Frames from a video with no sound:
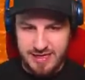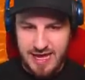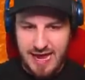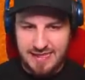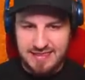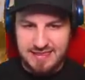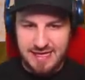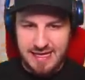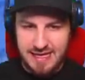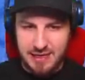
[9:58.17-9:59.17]
It has to
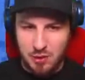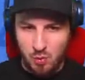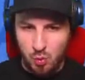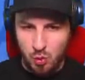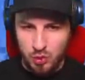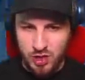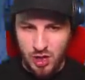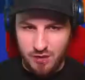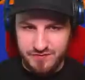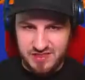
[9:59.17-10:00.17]
hit one
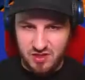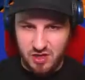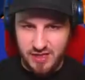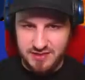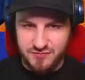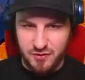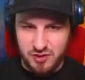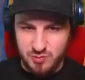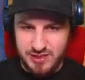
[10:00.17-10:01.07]
of the sides first.